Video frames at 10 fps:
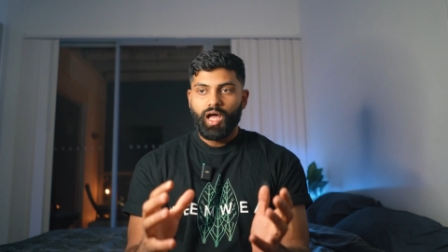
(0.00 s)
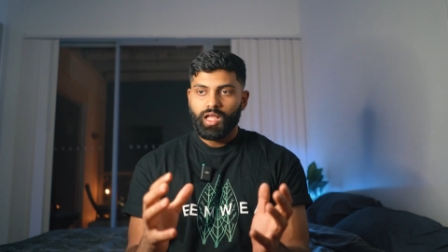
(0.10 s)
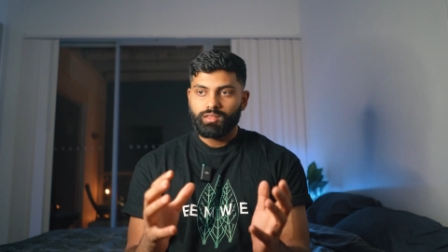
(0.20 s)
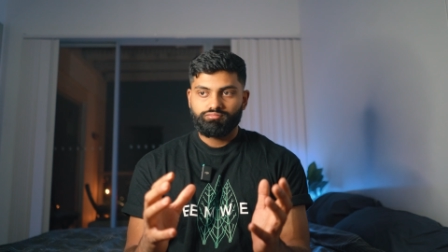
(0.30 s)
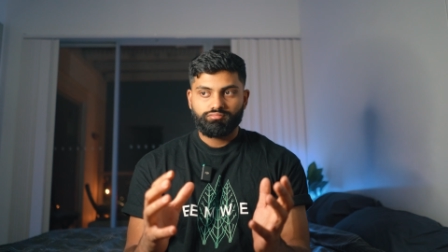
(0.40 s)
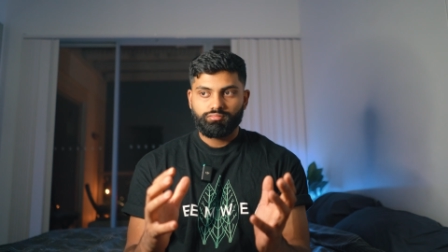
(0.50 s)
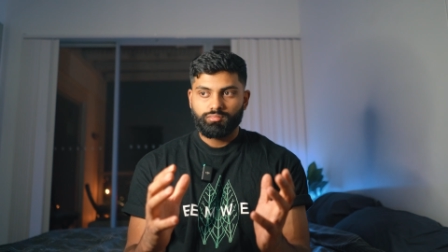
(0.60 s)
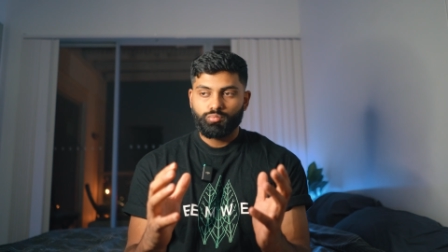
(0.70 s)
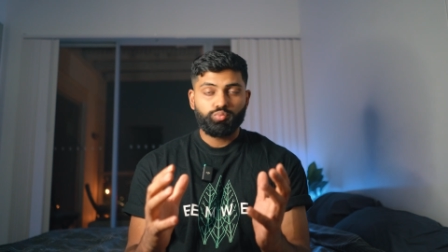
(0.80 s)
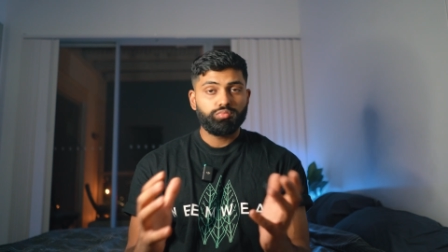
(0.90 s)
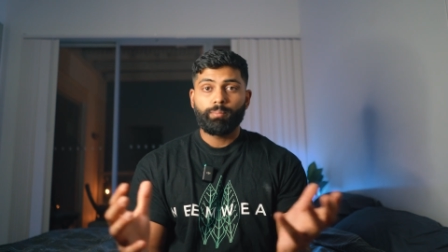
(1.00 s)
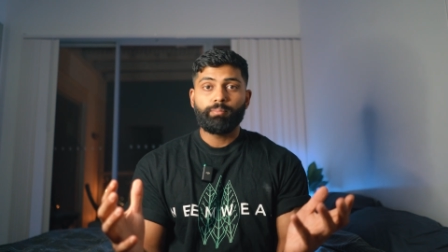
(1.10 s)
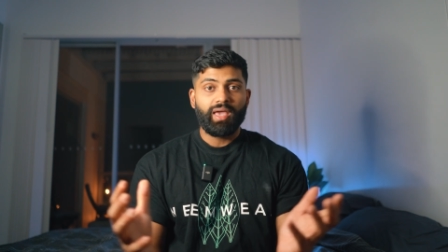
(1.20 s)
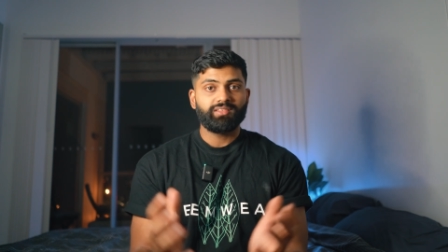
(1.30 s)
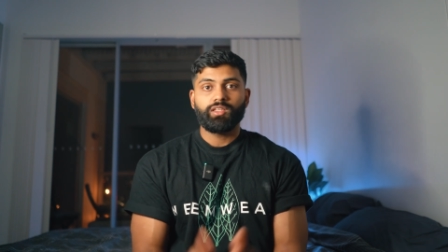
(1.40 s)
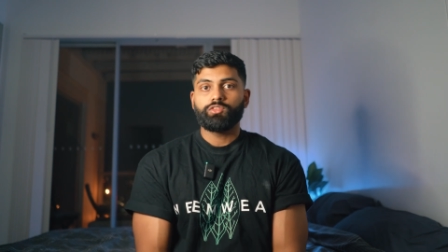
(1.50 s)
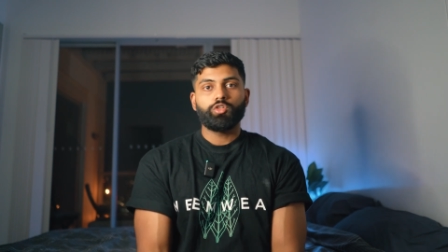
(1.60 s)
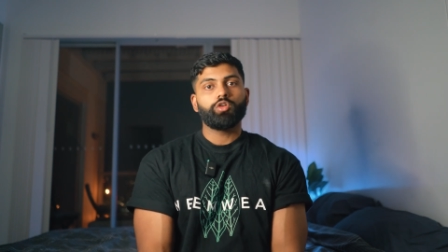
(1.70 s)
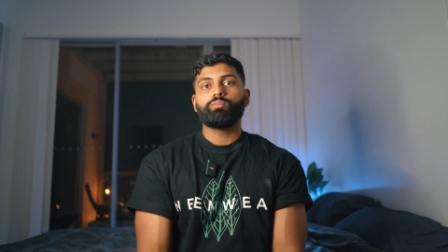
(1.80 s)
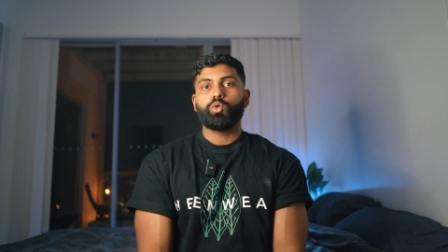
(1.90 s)
are the best things
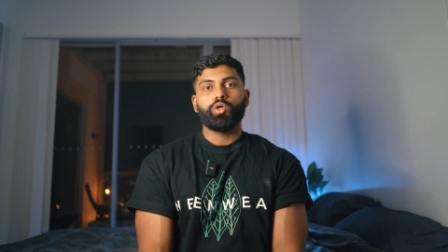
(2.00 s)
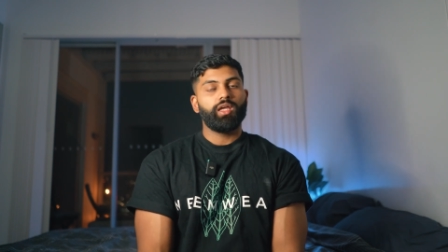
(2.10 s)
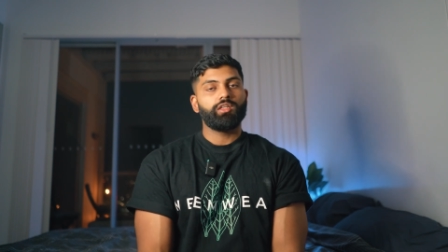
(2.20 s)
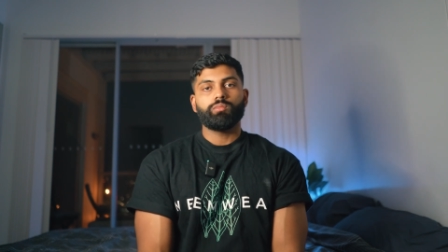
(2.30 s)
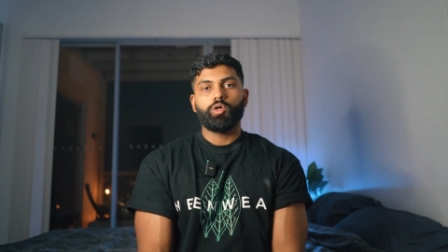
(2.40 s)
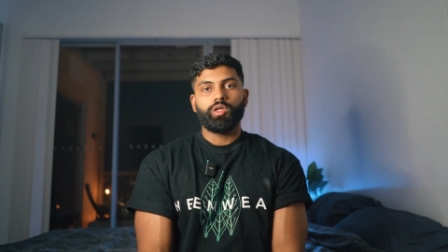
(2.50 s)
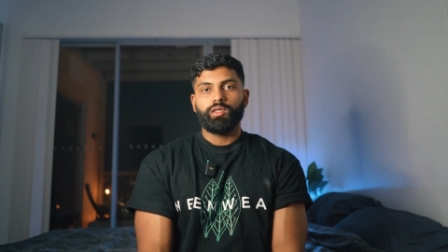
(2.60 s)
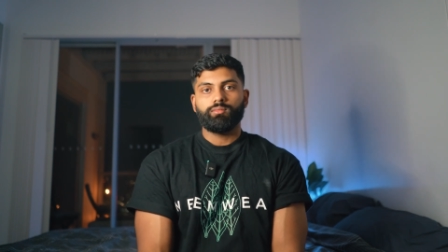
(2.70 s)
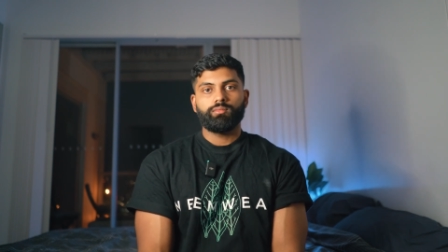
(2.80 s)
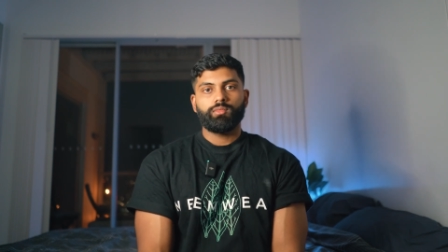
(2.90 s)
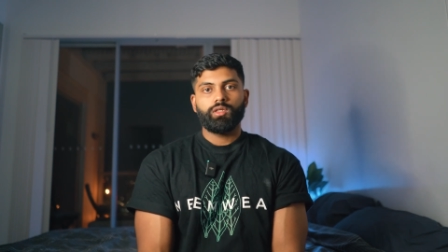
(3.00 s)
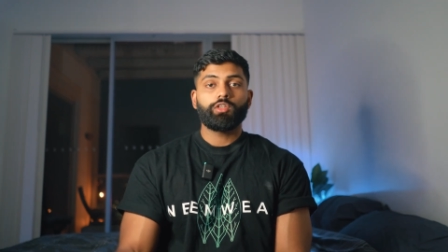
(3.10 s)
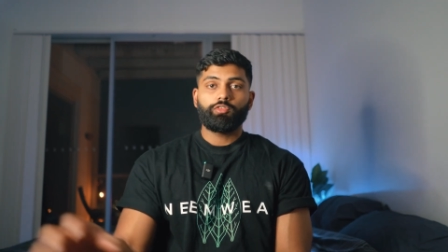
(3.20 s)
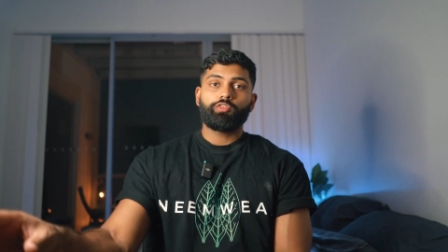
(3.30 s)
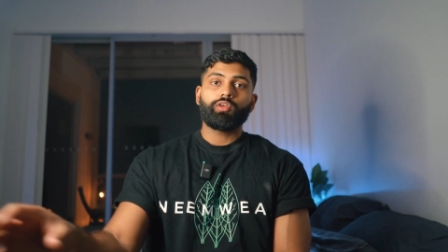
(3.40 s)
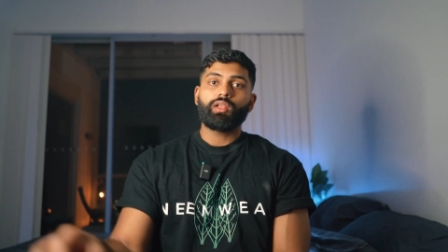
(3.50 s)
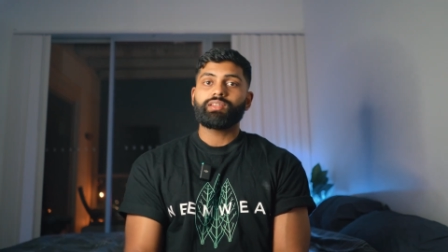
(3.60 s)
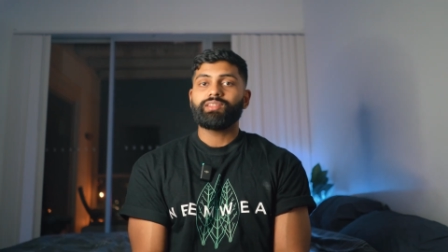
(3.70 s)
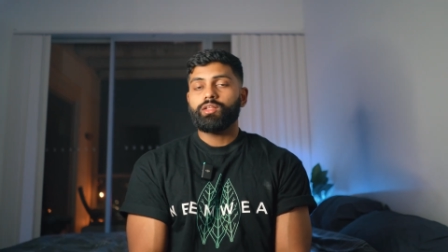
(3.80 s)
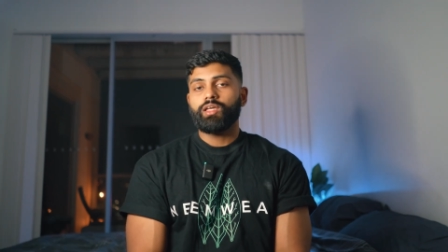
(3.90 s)
you can put in your body. So if you feel
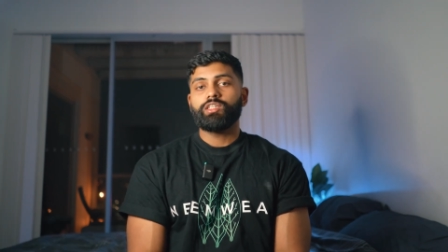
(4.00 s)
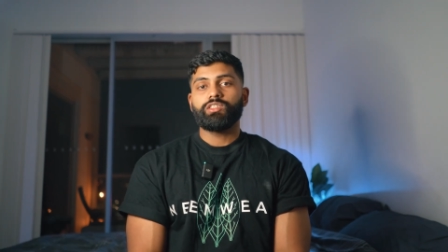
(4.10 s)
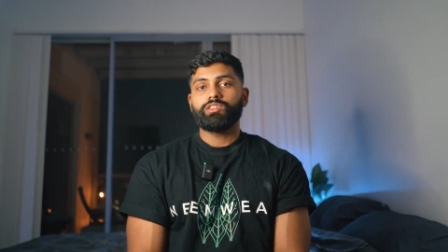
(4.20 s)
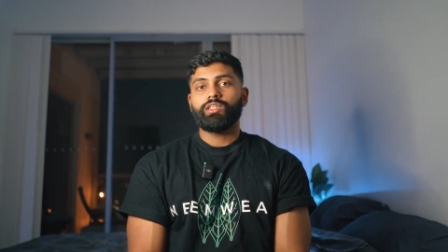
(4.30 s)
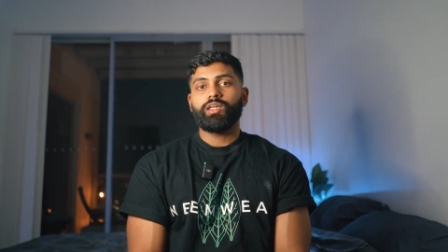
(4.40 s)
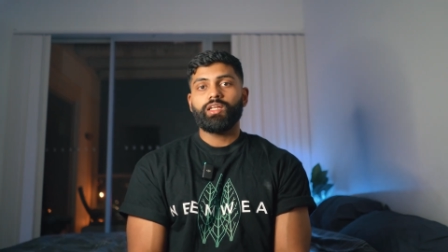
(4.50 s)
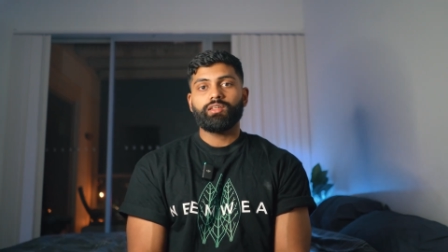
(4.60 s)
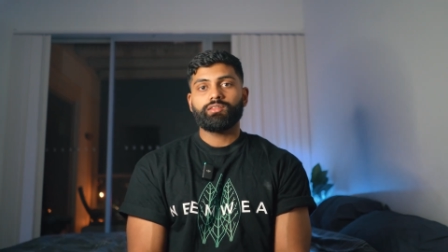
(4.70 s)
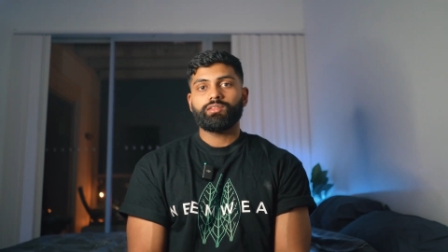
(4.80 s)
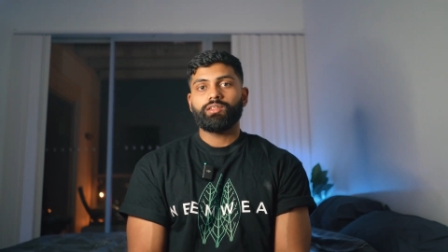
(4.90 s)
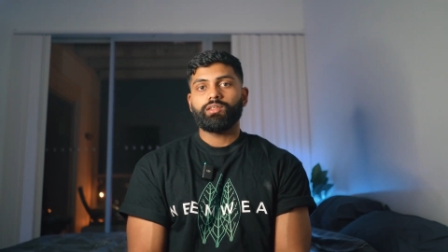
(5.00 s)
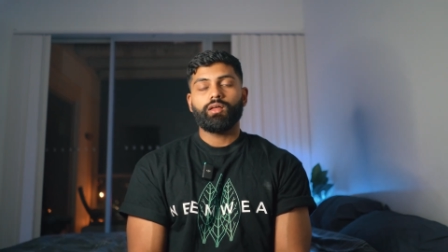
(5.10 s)
like South Asian genetics